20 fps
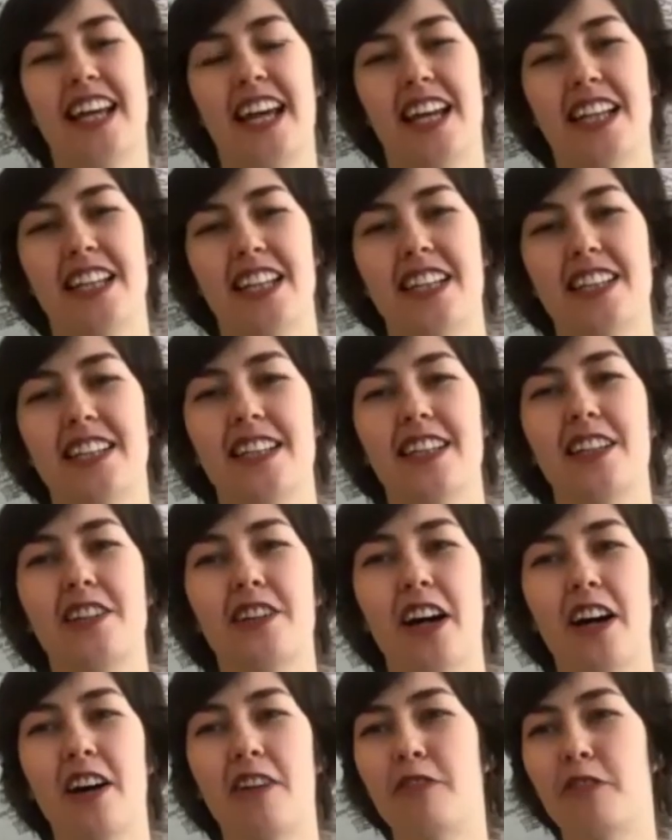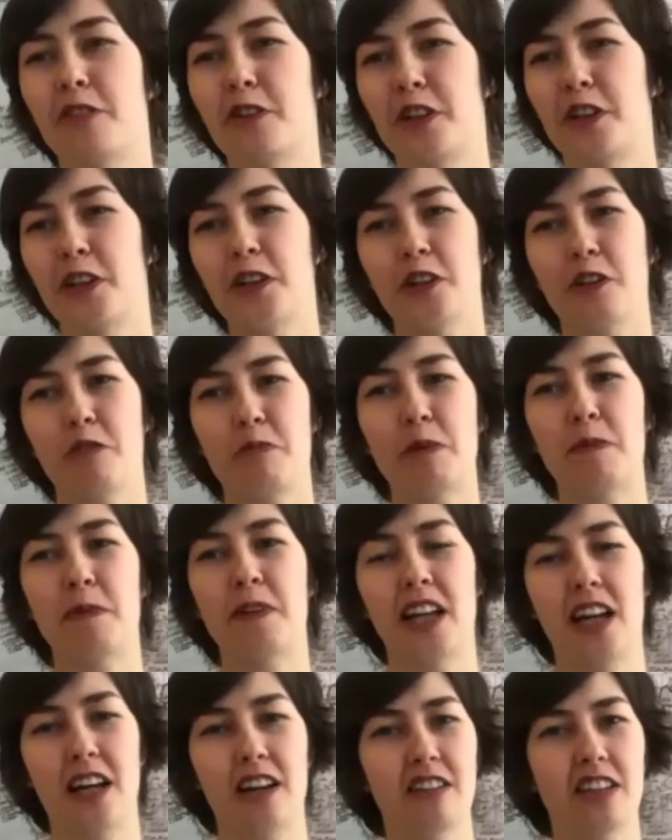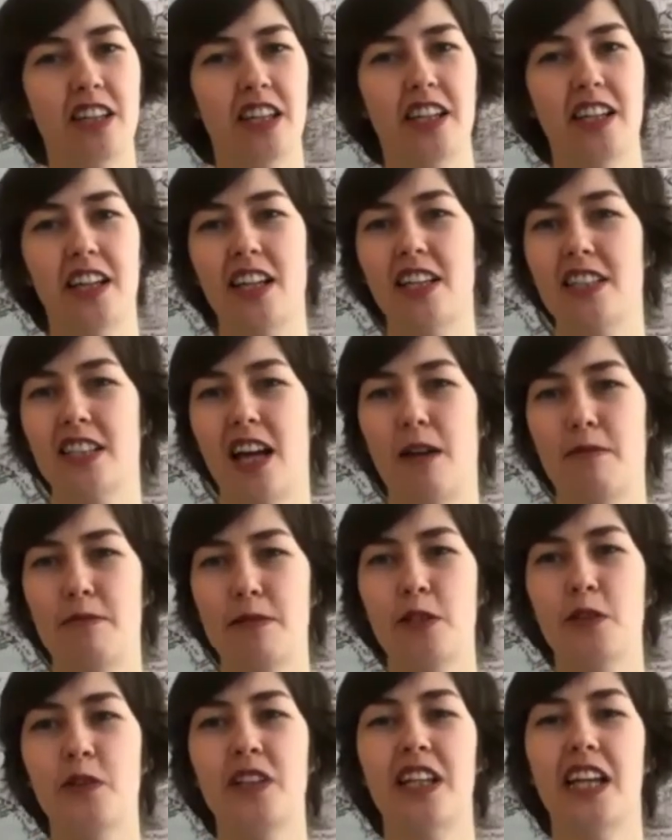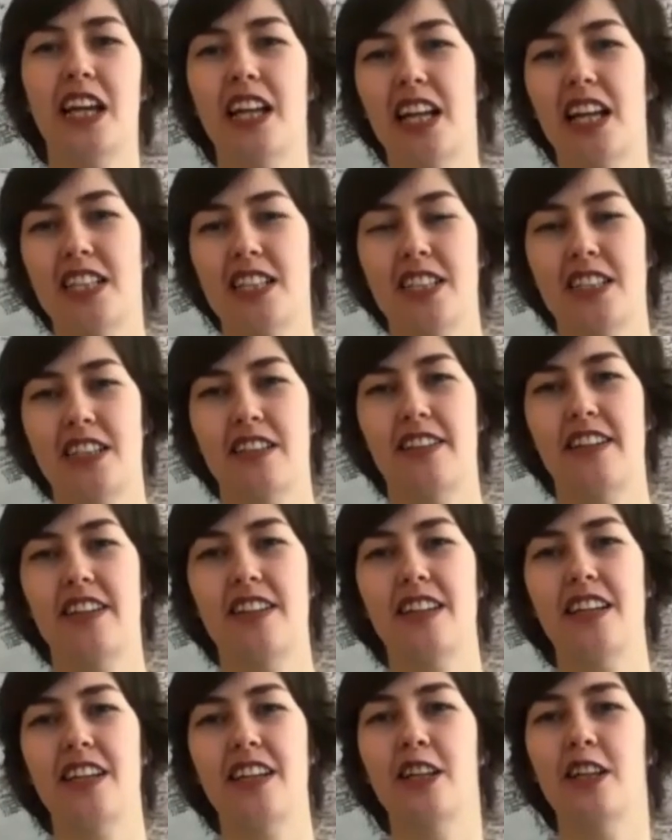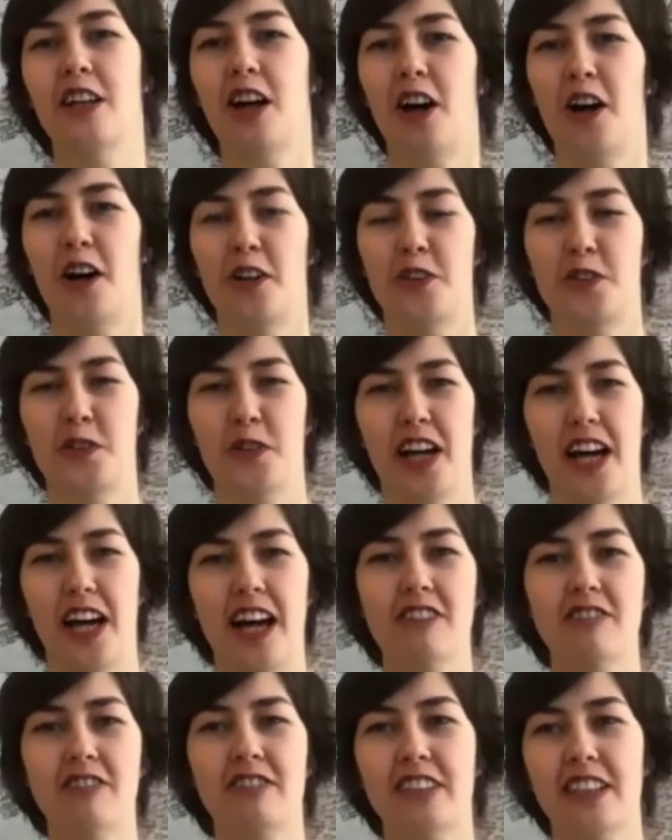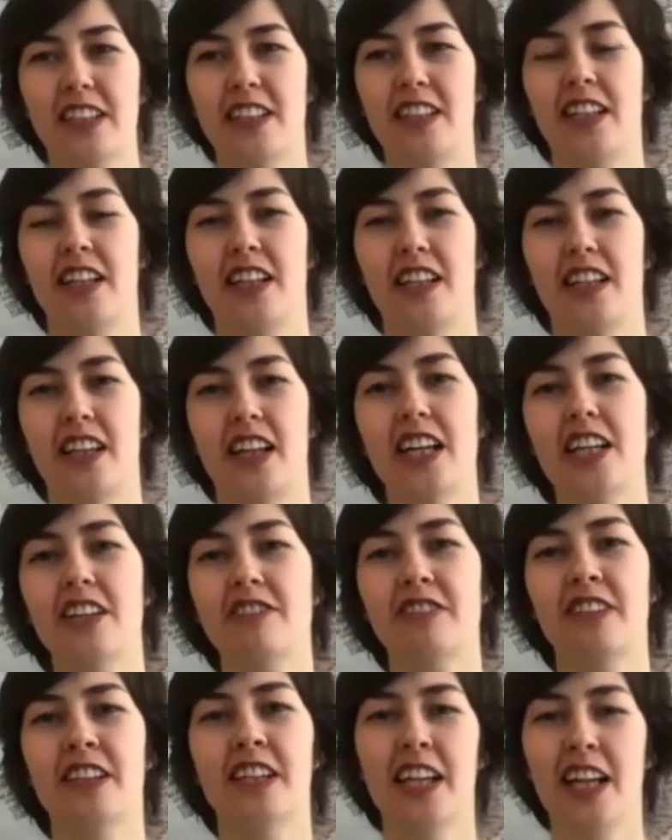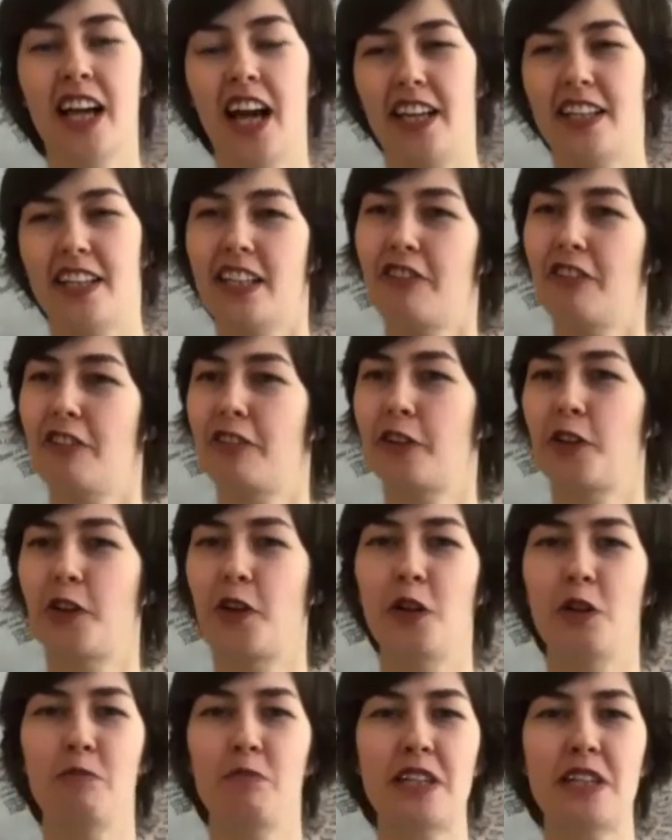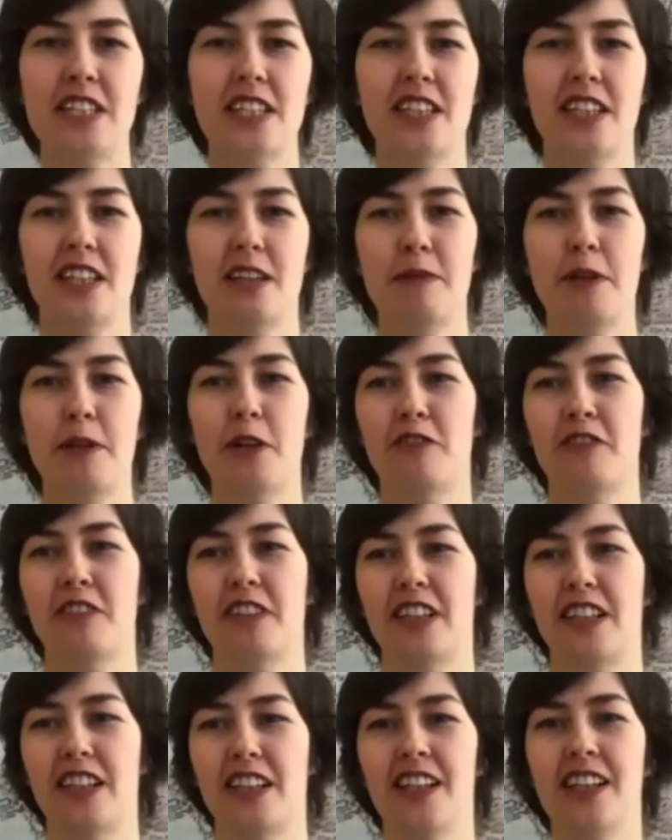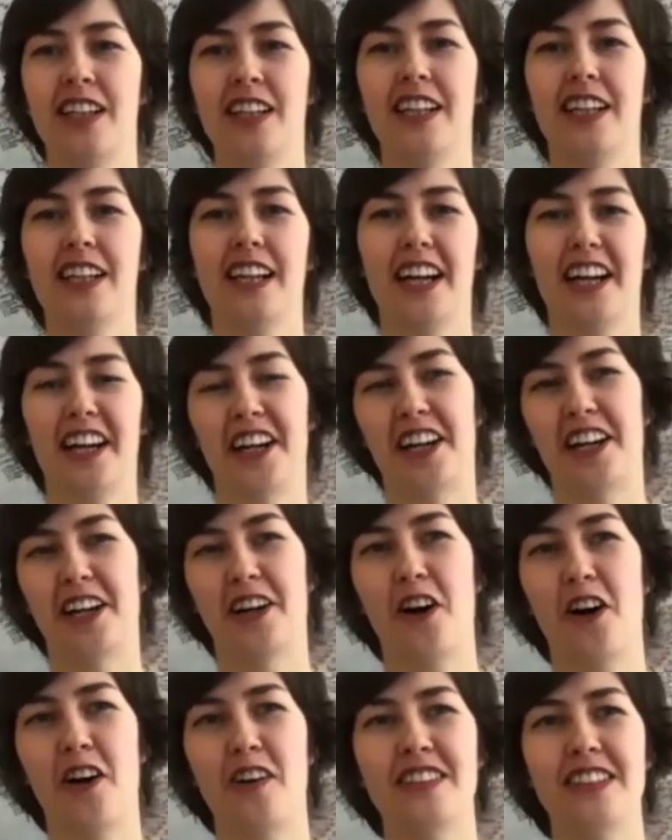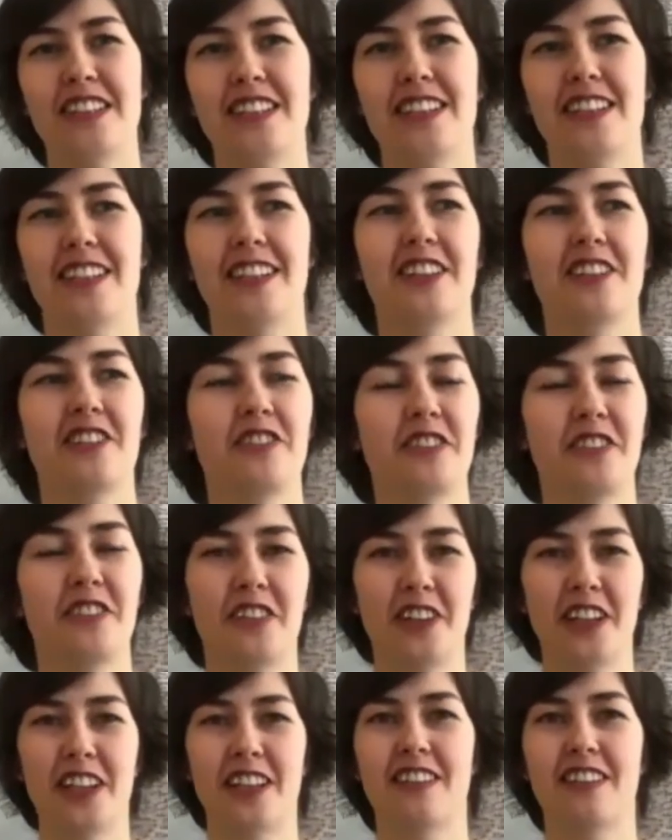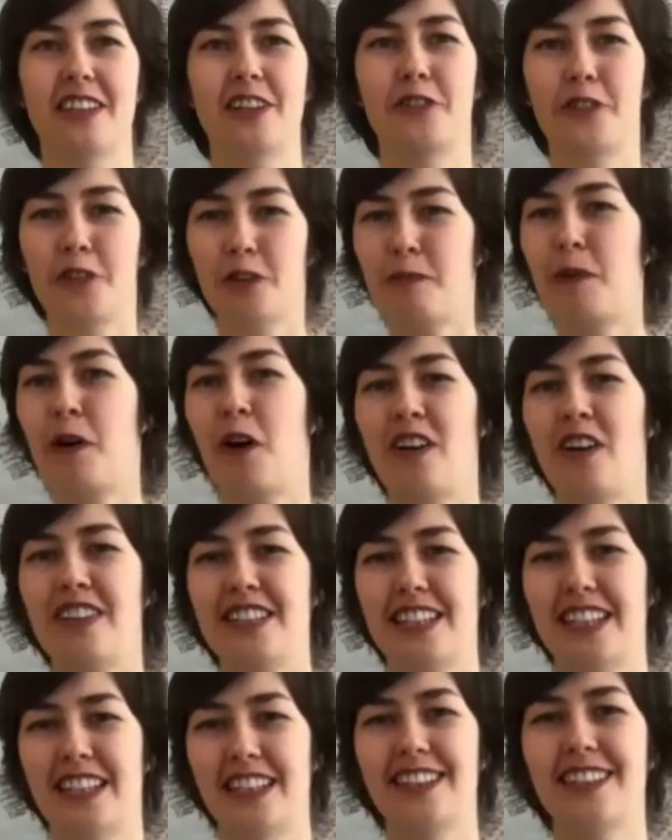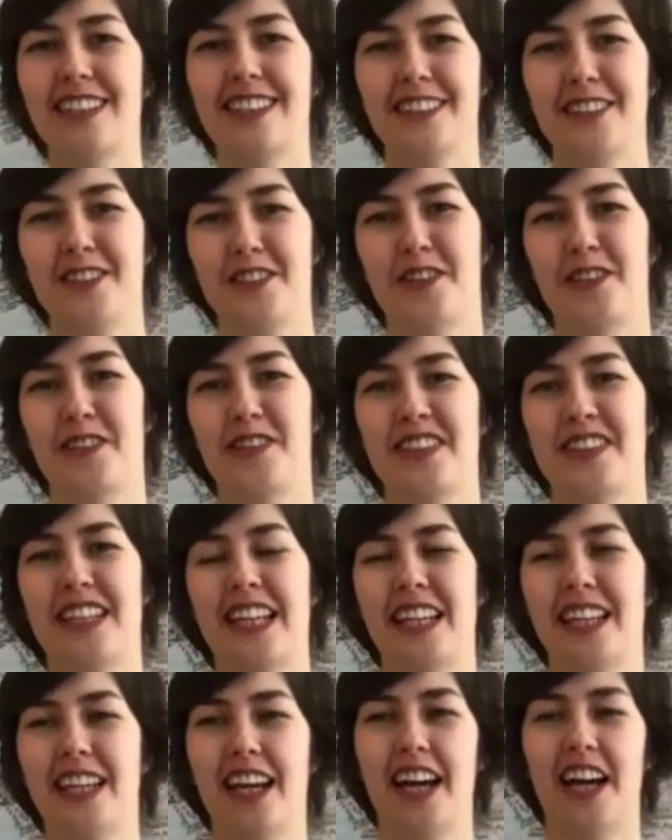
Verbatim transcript: And I think uh, for a lot of people out there, that's absolutely a necessary thing uh, to have in their life. I think we were all missing a bit of a Uh, con well, group contact, so to say.